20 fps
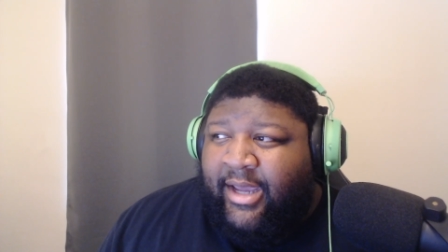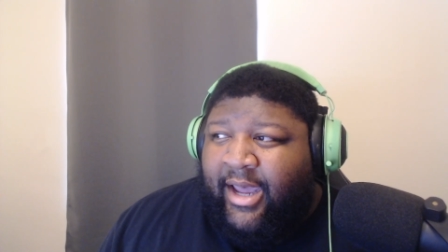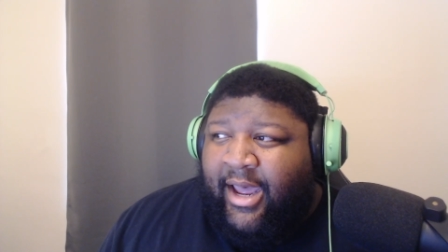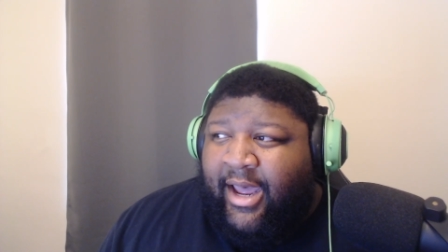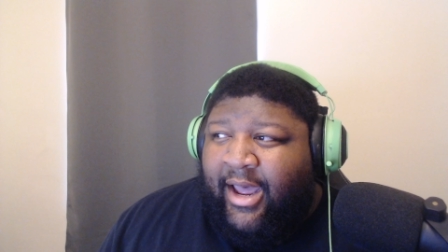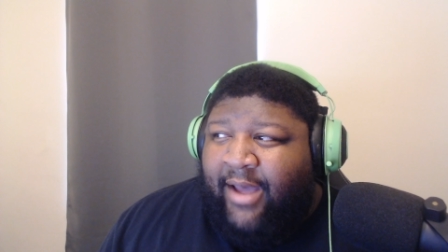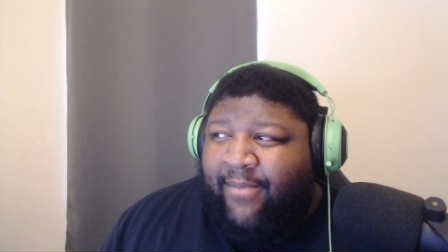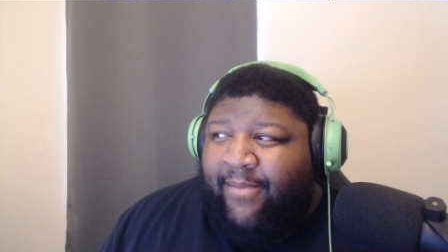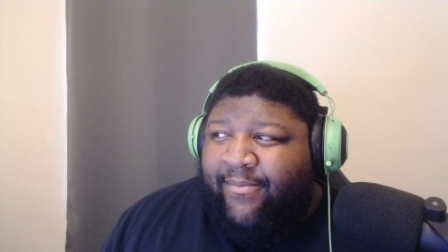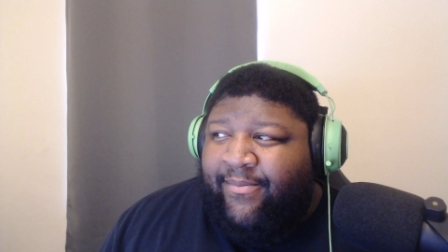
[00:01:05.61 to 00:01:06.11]

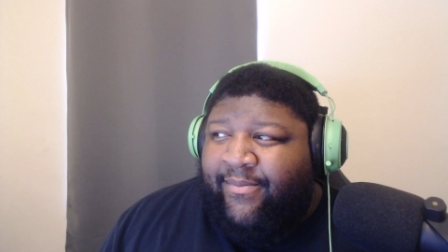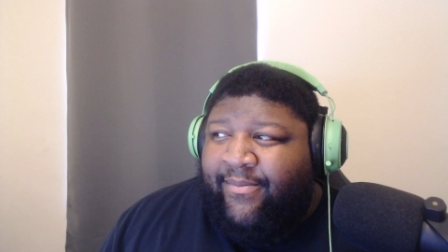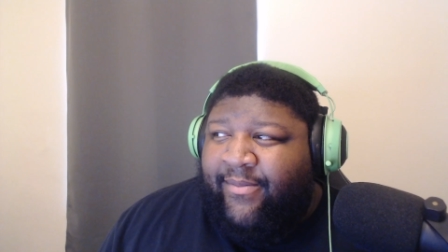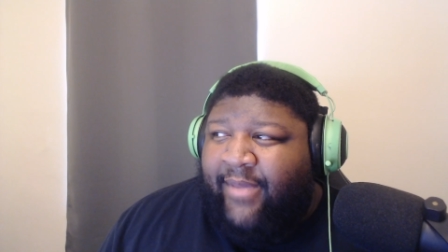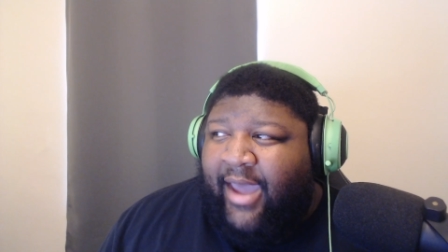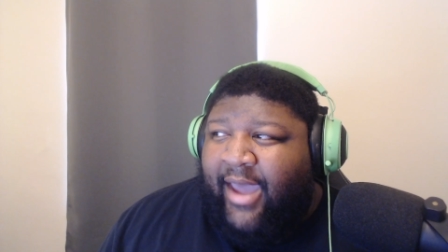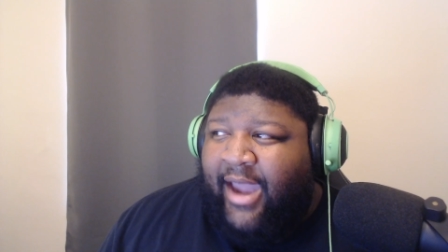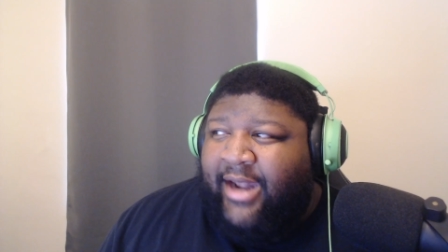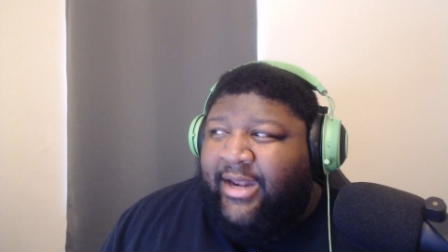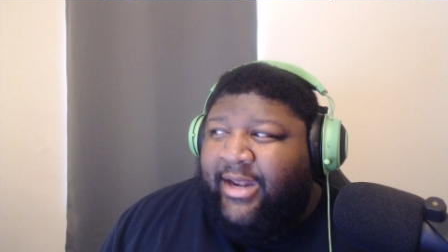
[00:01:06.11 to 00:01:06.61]

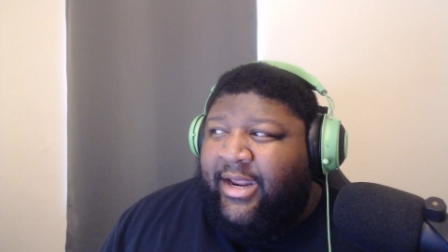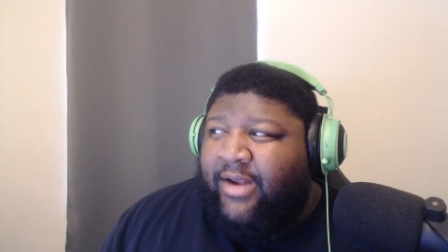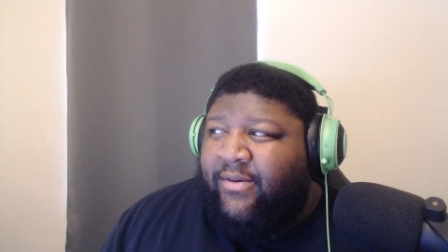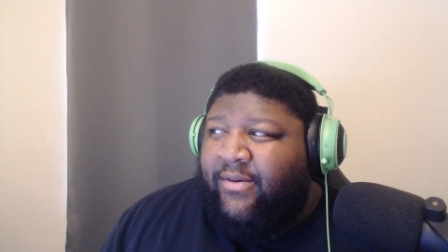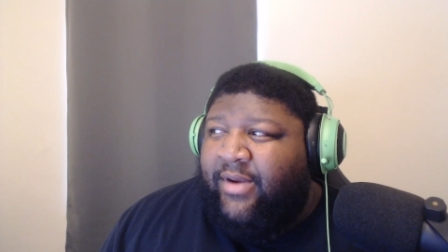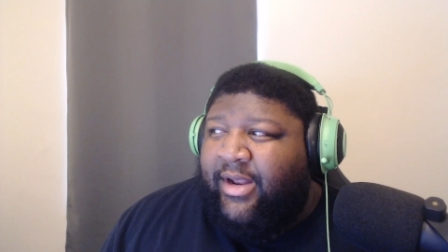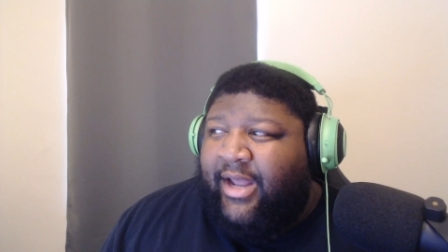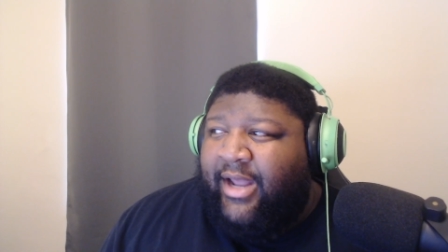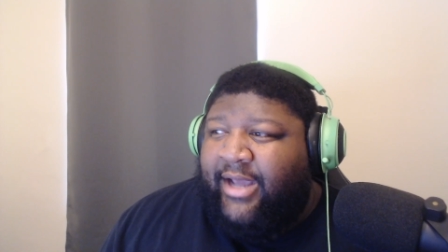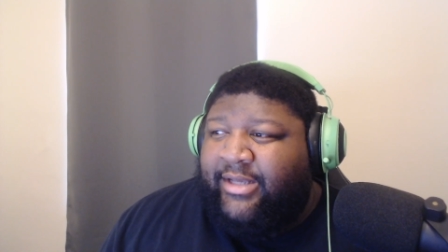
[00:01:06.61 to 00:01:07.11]
I did
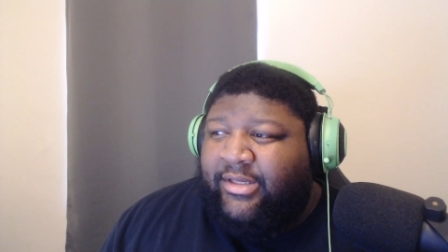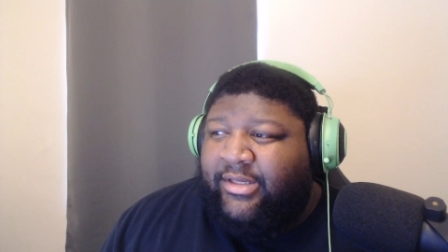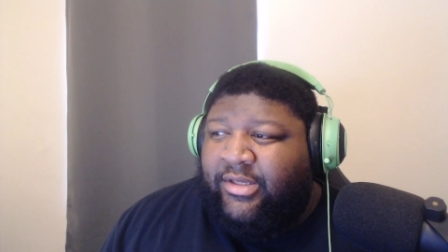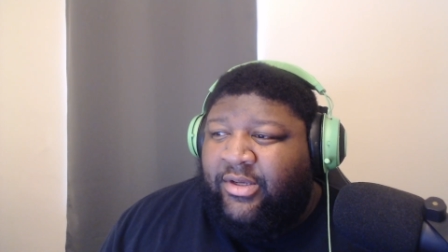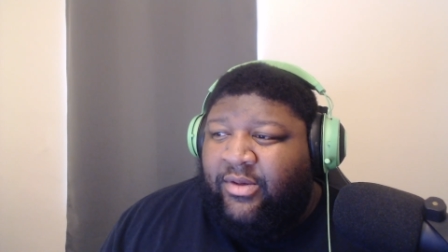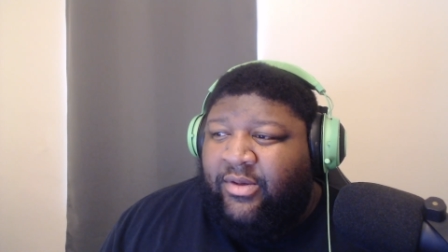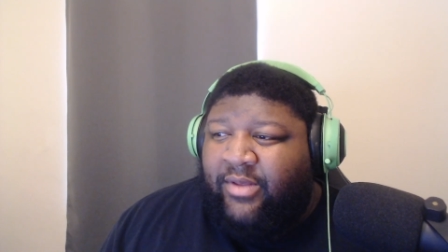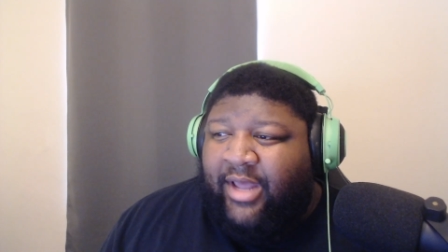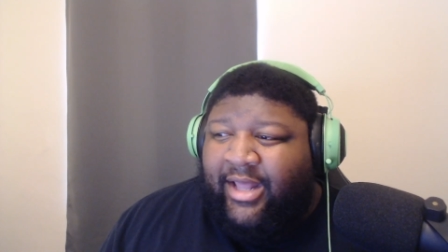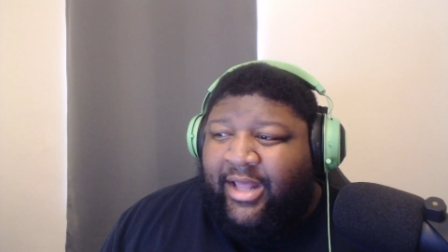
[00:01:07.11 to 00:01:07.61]
realize
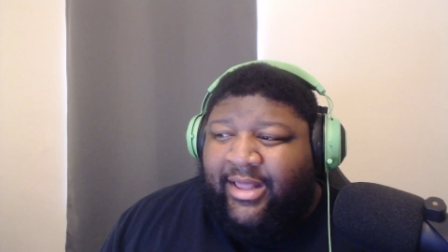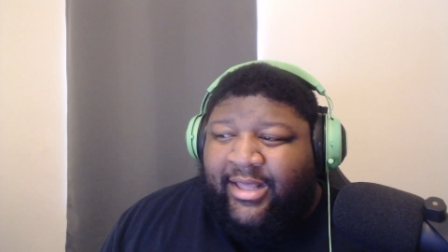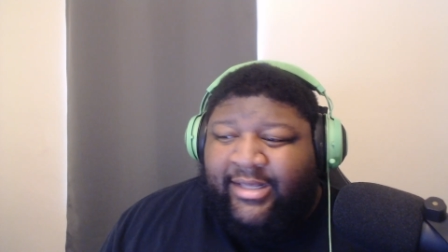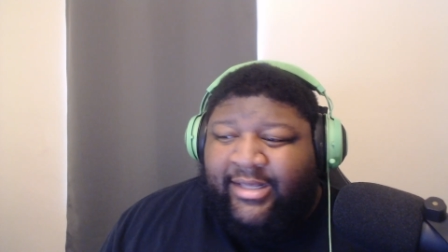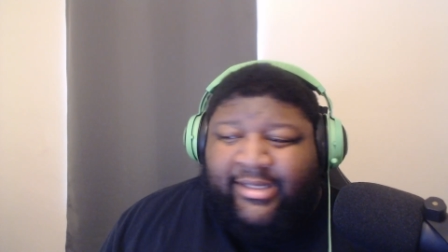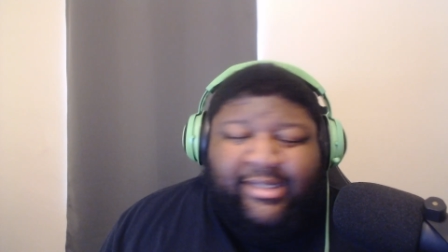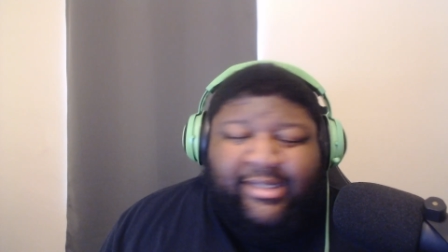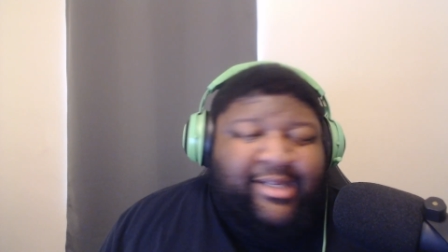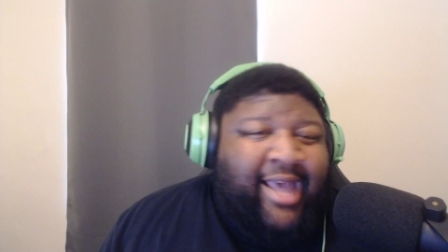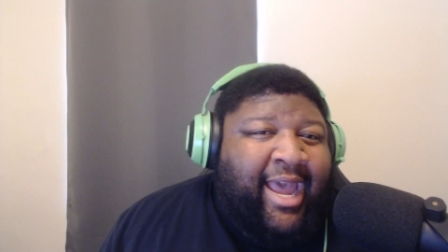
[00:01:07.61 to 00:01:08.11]
too that
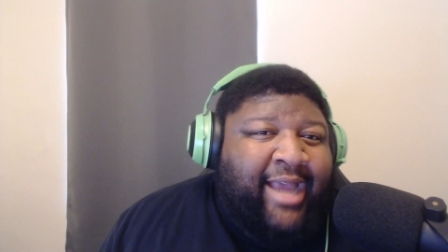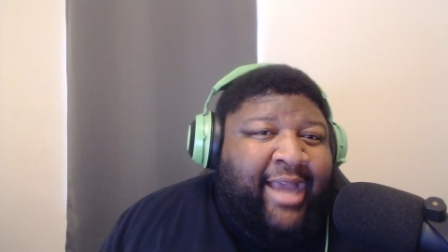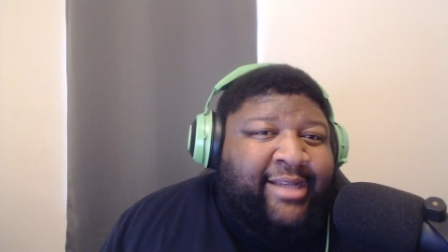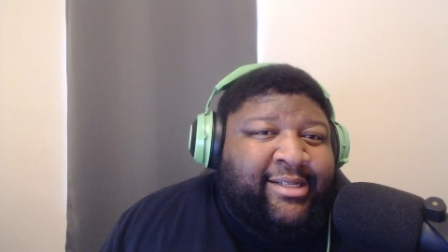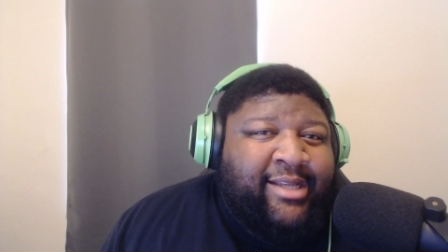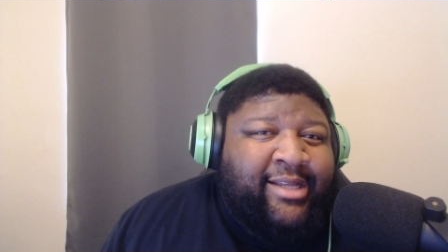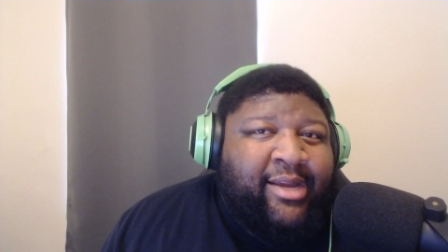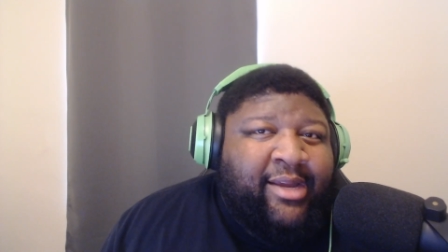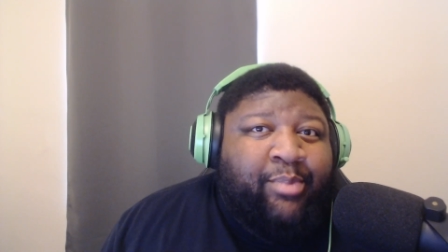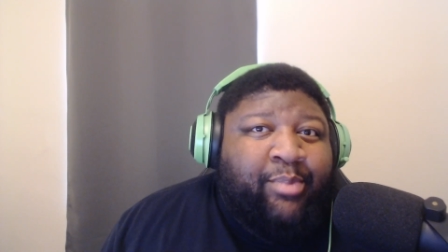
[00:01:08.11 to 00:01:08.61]
this is
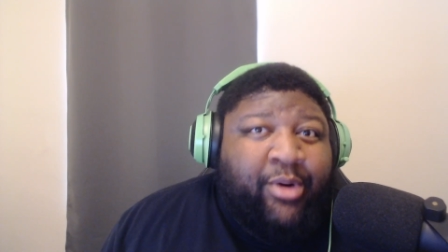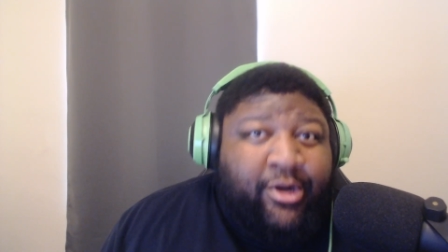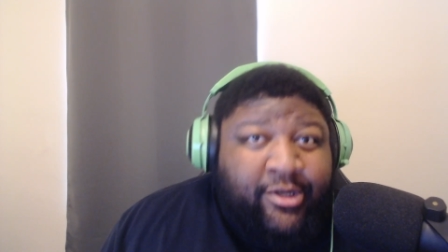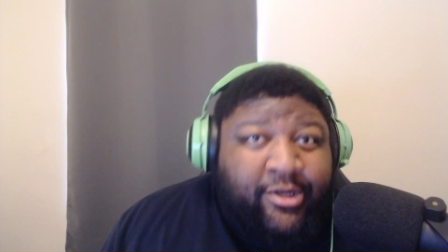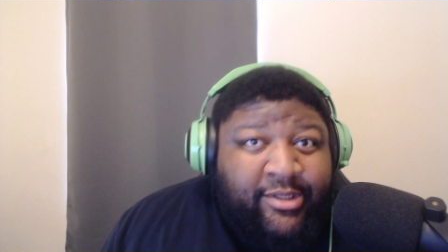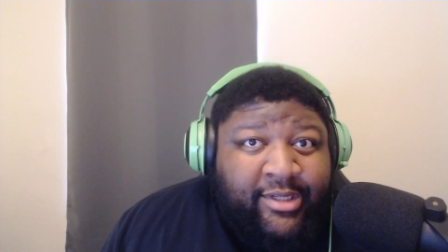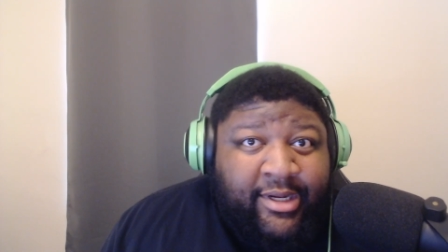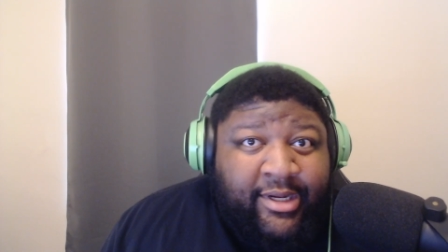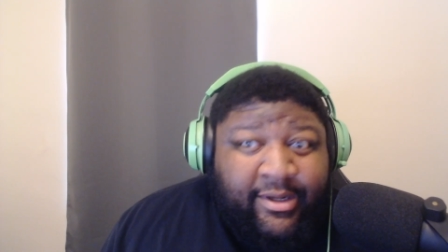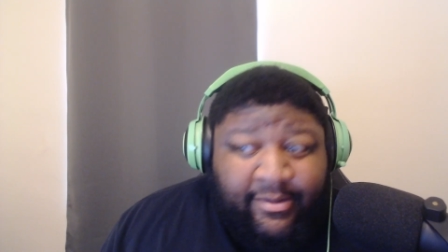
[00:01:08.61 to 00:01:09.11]
actually a person,